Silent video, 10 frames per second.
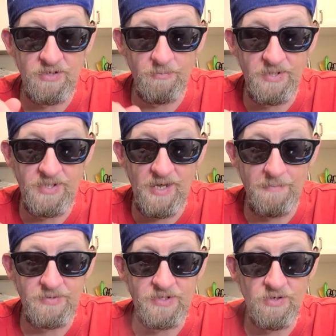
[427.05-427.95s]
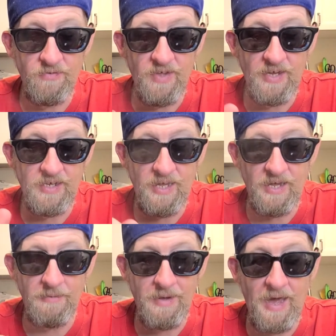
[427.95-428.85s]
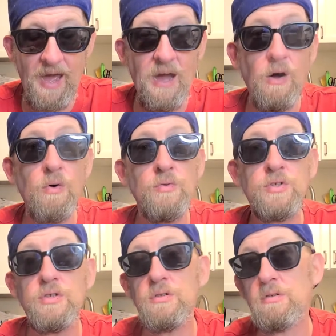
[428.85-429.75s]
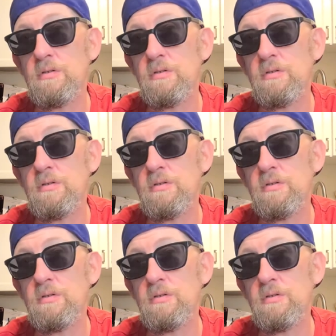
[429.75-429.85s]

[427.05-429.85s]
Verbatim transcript: it'll be the episode that came out